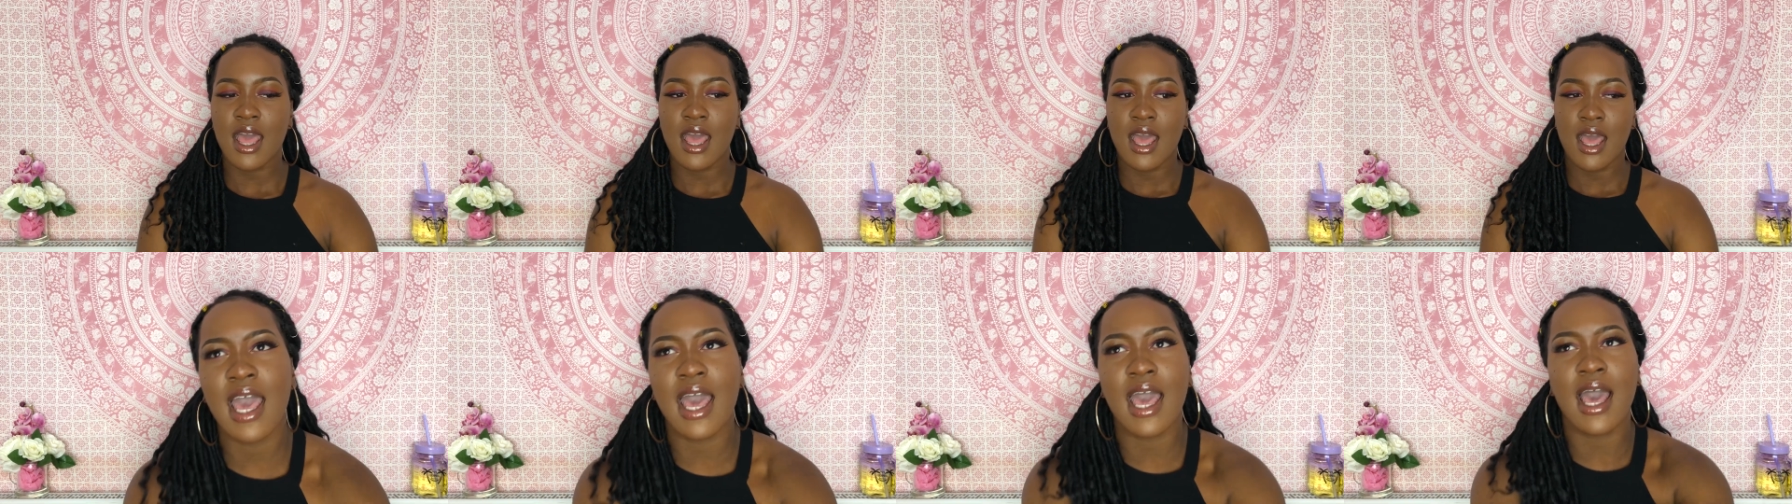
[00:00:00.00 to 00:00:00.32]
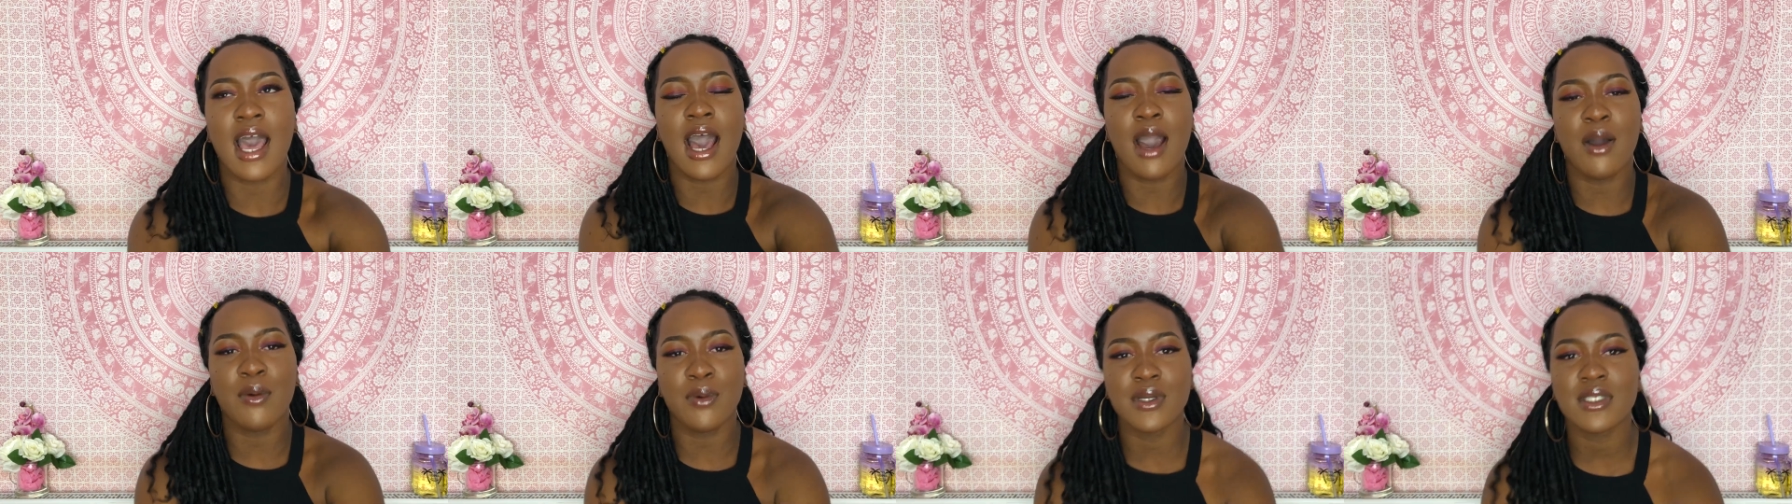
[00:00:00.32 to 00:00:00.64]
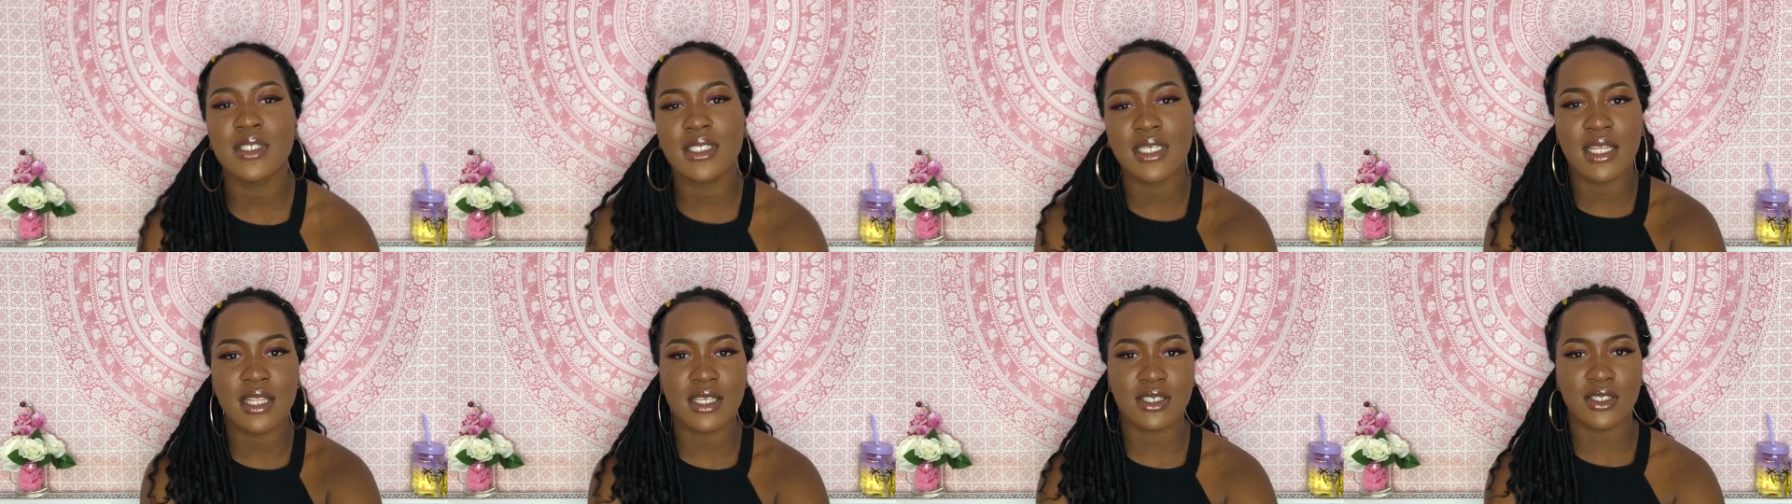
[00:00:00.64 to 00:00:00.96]
Yeah, I would
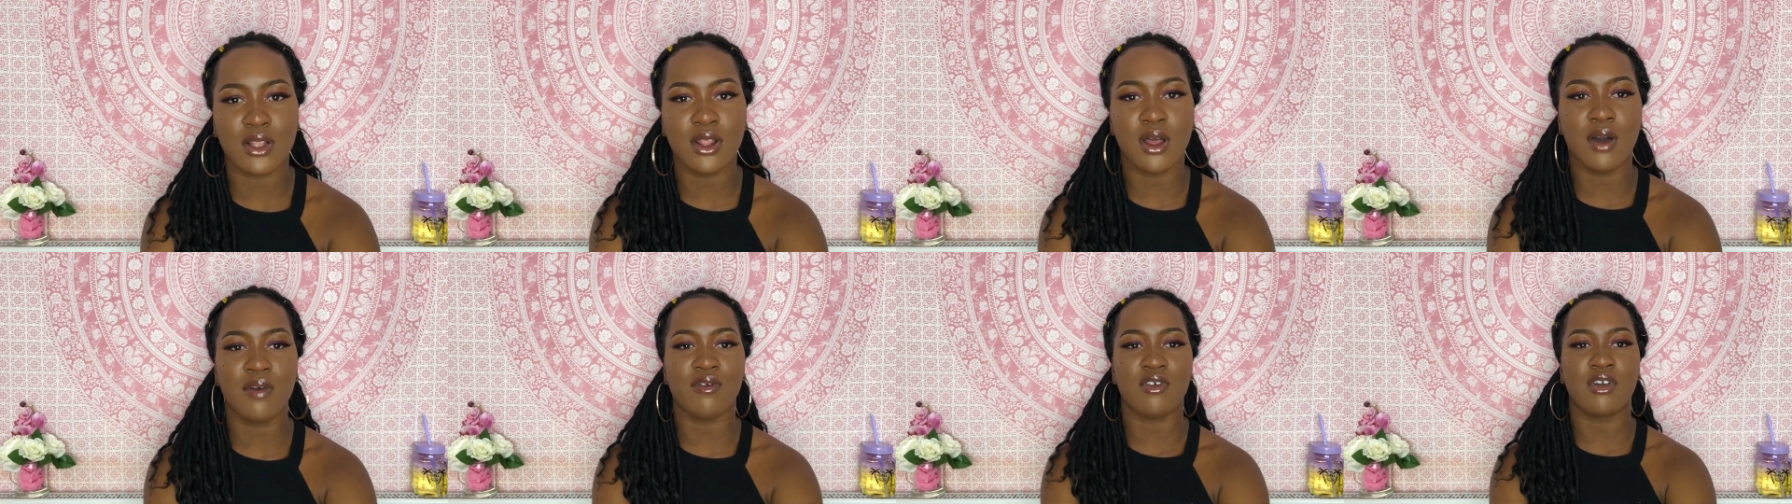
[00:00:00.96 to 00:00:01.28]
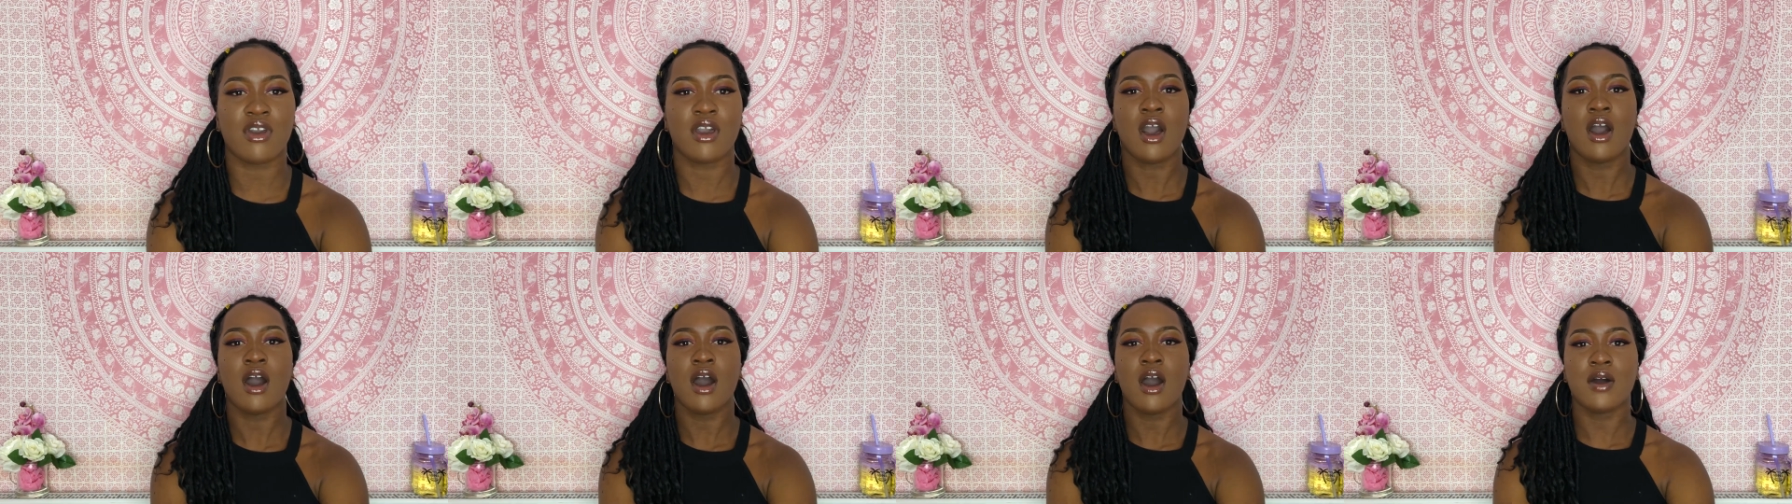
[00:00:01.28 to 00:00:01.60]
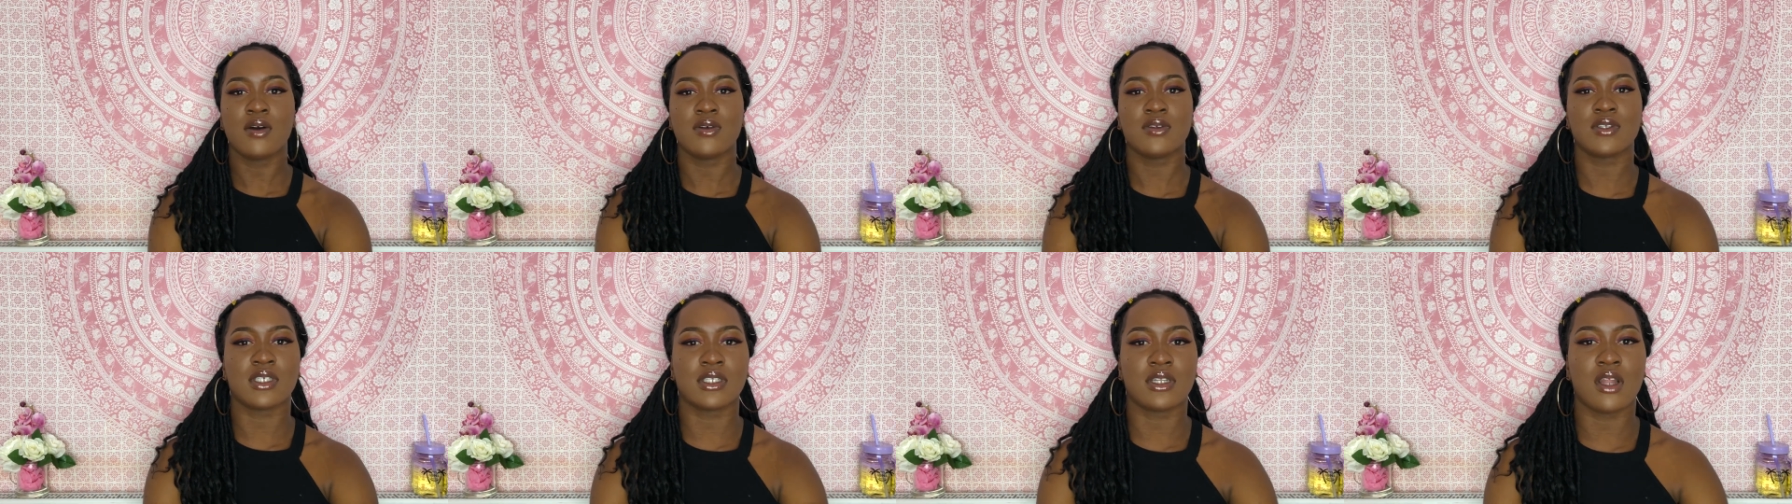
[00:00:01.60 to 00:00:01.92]
say there's a lot of
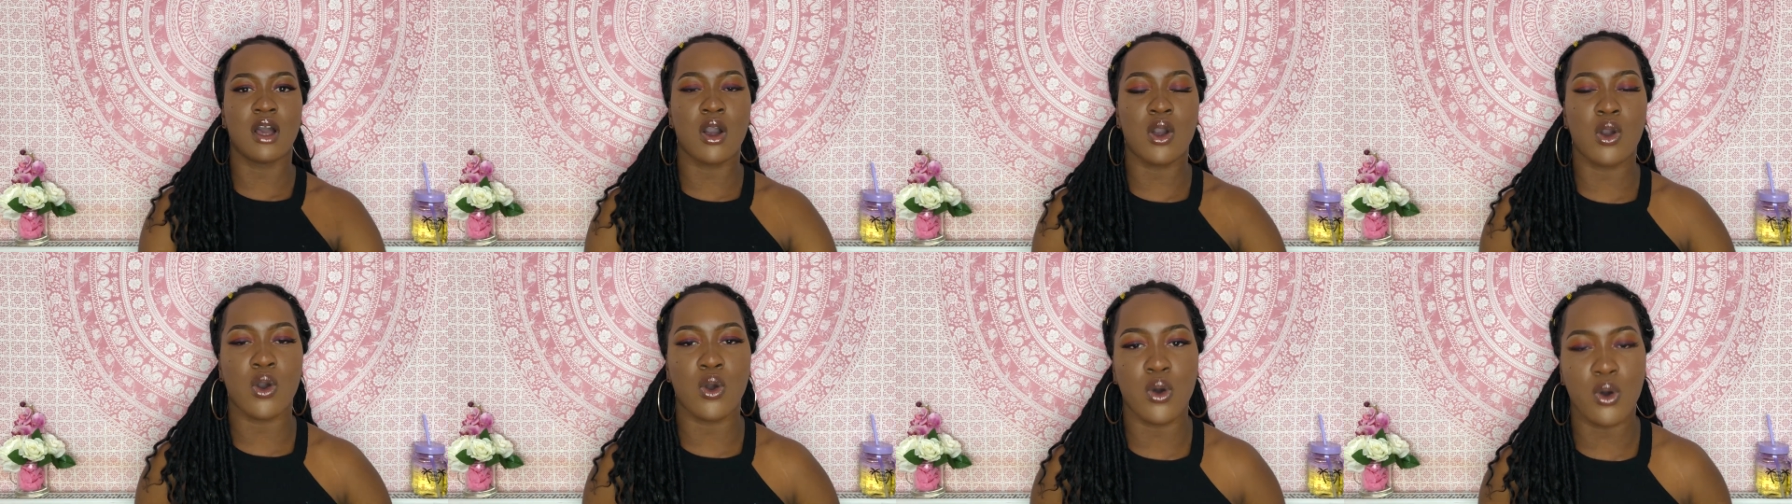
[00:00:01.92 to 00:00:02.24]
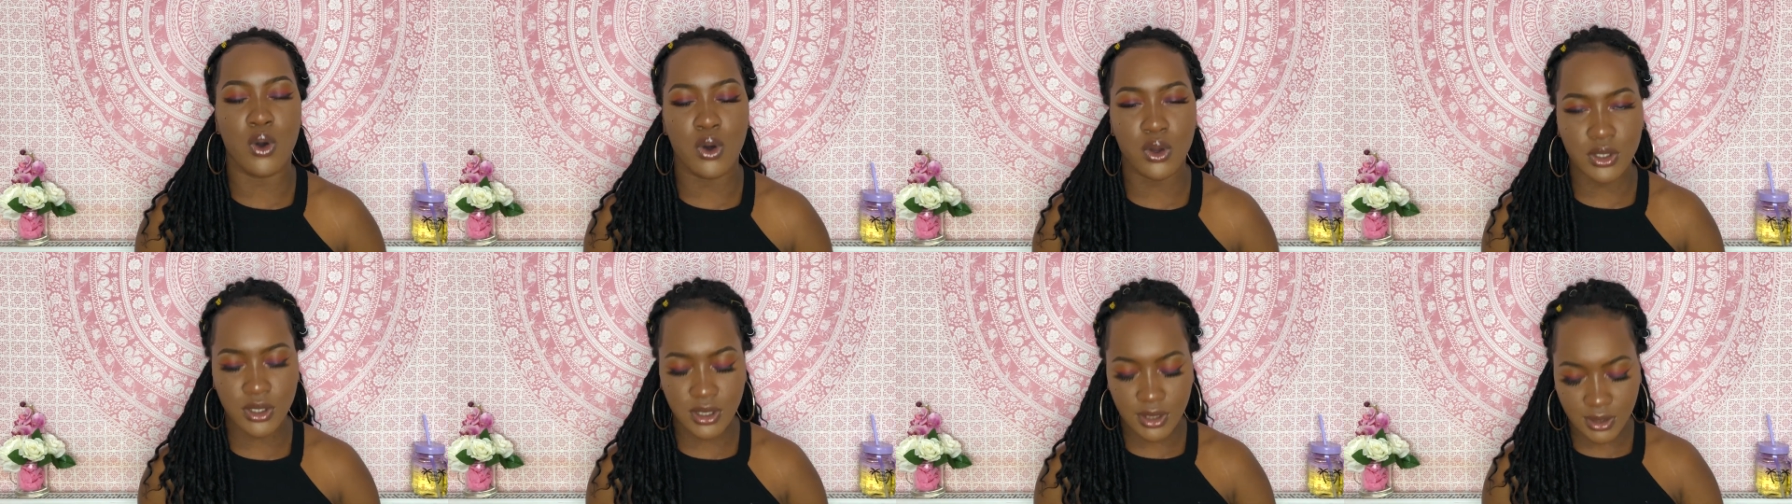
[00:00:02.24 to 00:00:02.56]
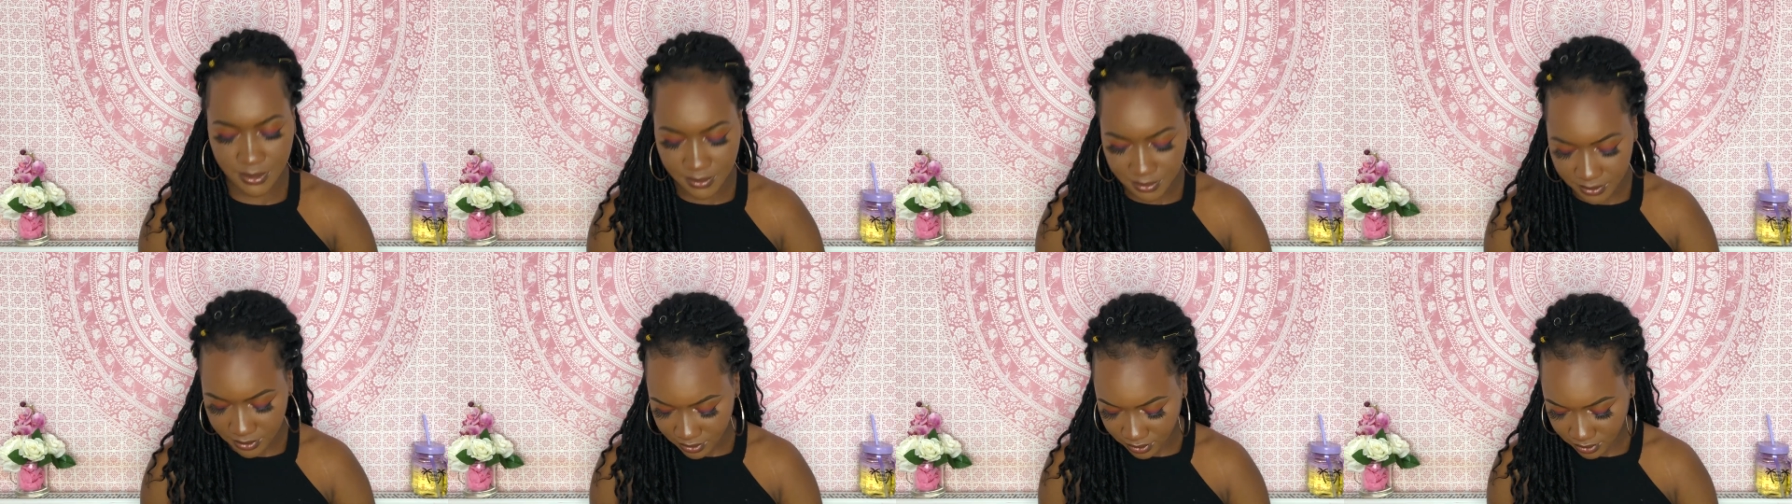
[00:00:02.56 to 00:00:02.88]
girls in our
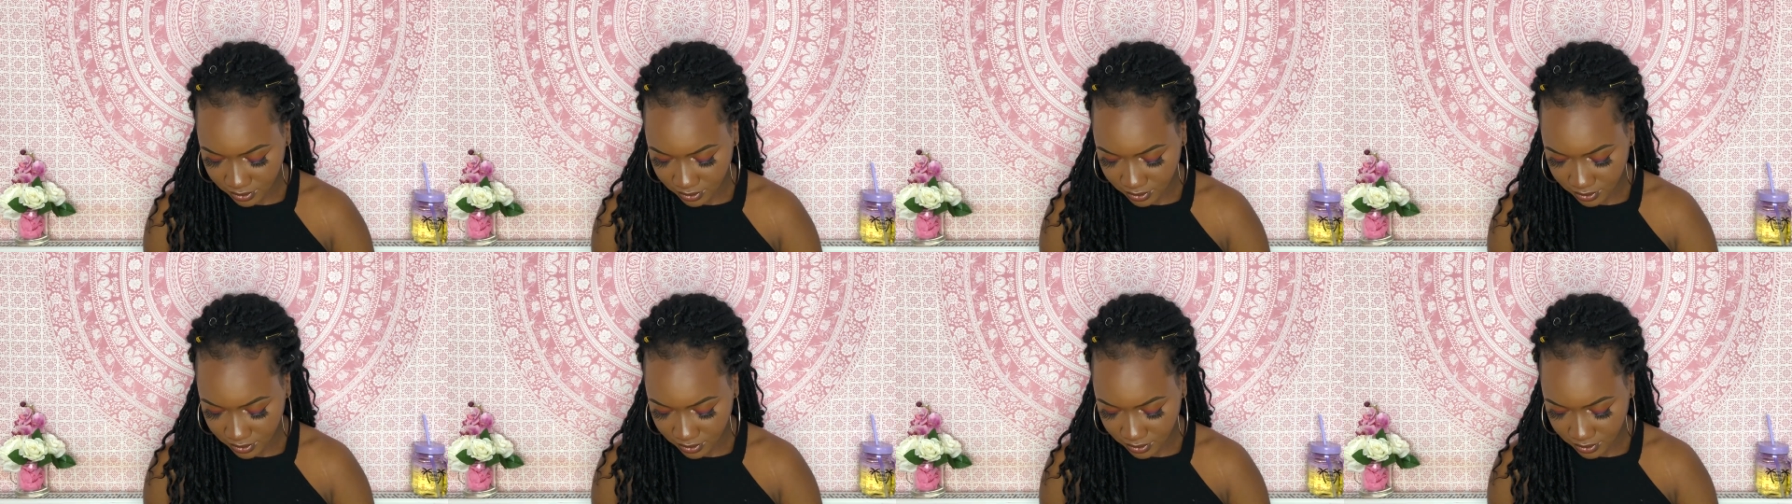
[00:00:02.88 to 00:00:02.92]
course.